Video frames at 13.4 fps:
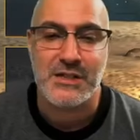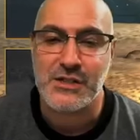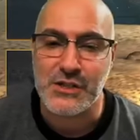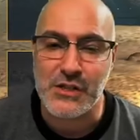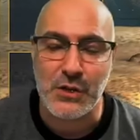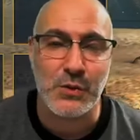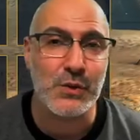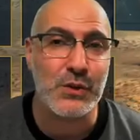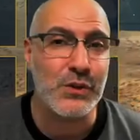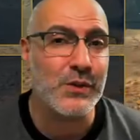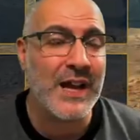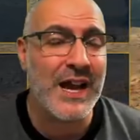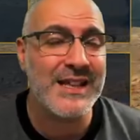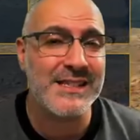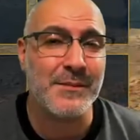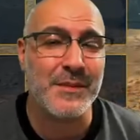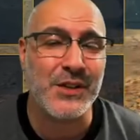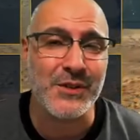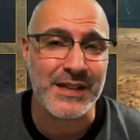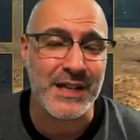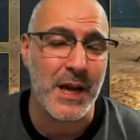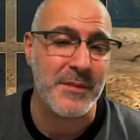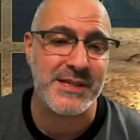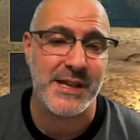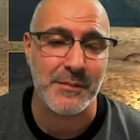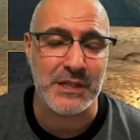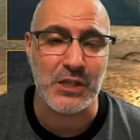So you guys let me know in the comments
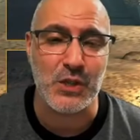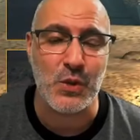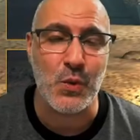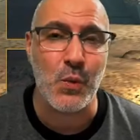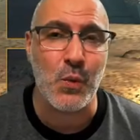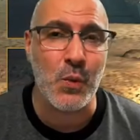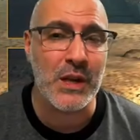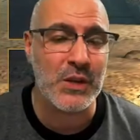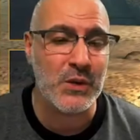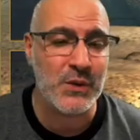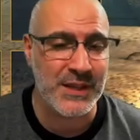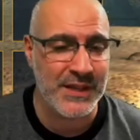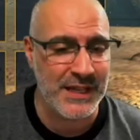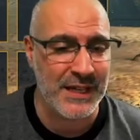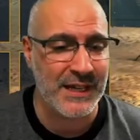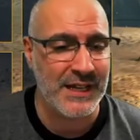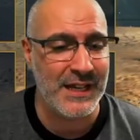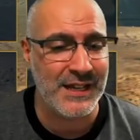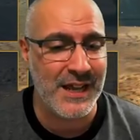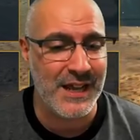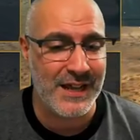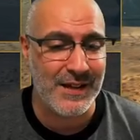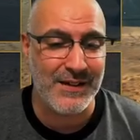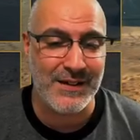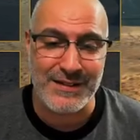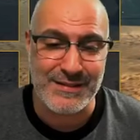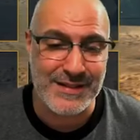down below what you think.
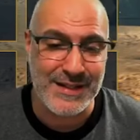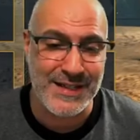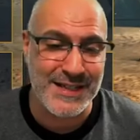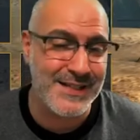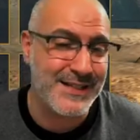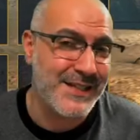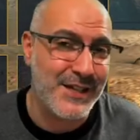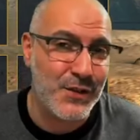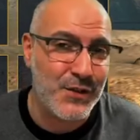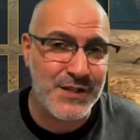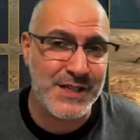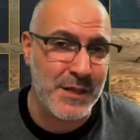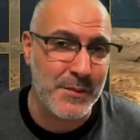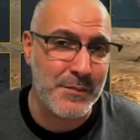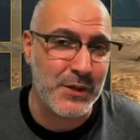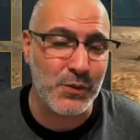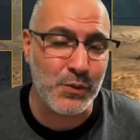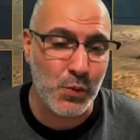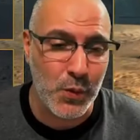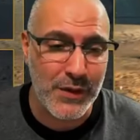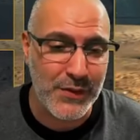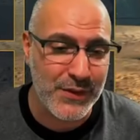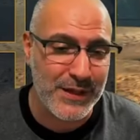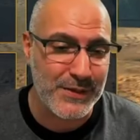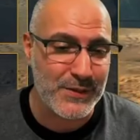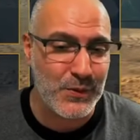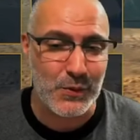Is the Acrizia build worth
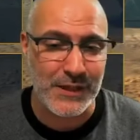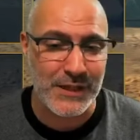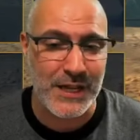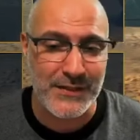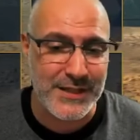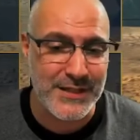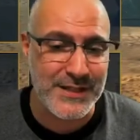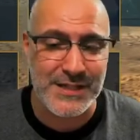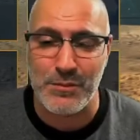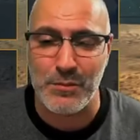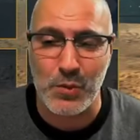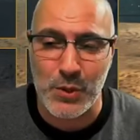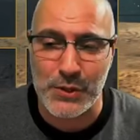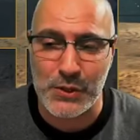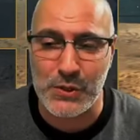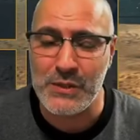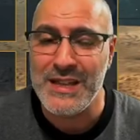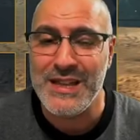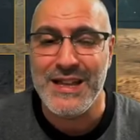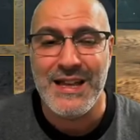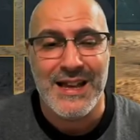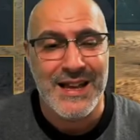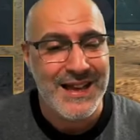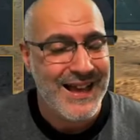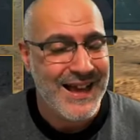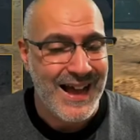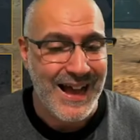it? Relentless, Immortal.
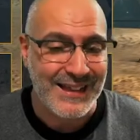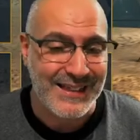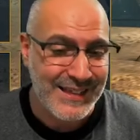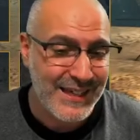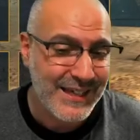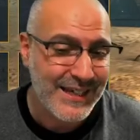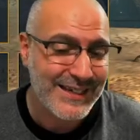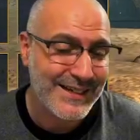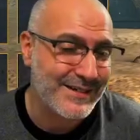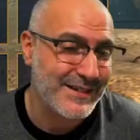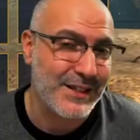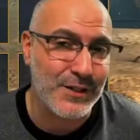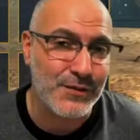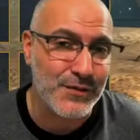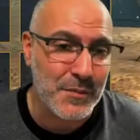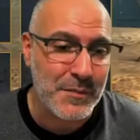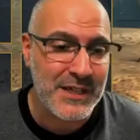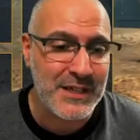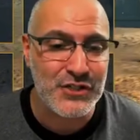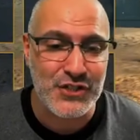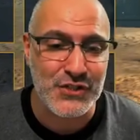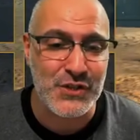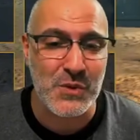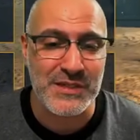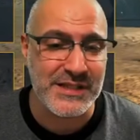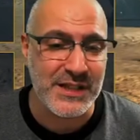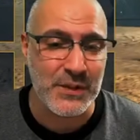I think, you know, for me, she's
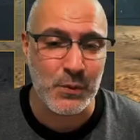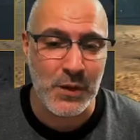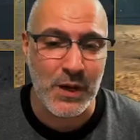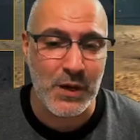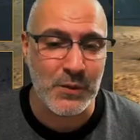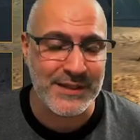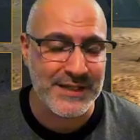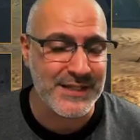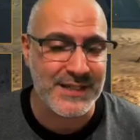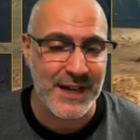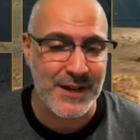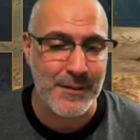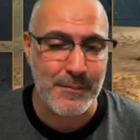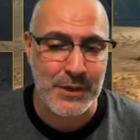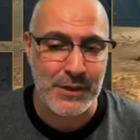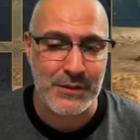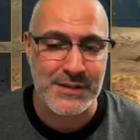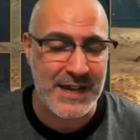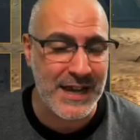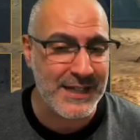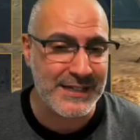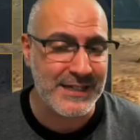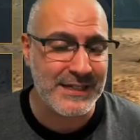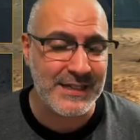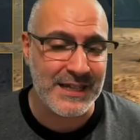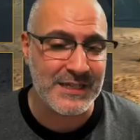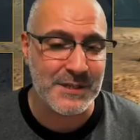always done well with these kind of builds. I did
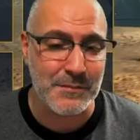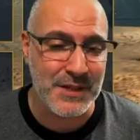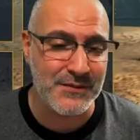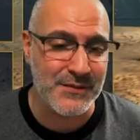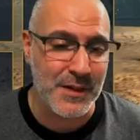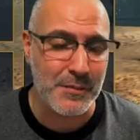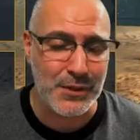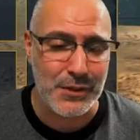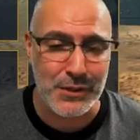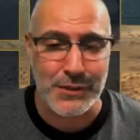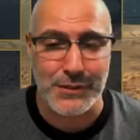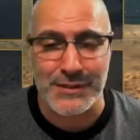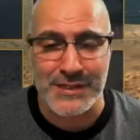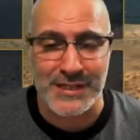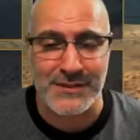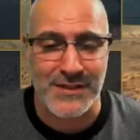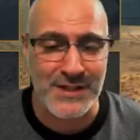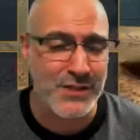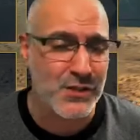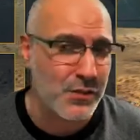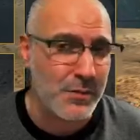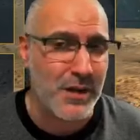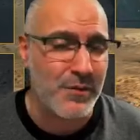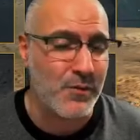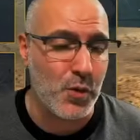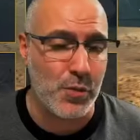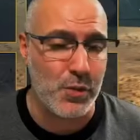like to beef up her defense to about
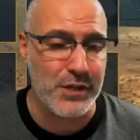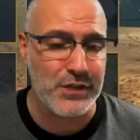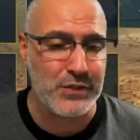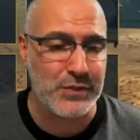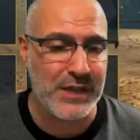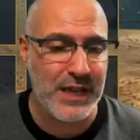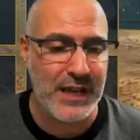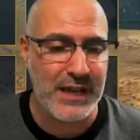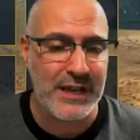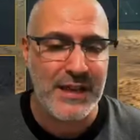four point two K.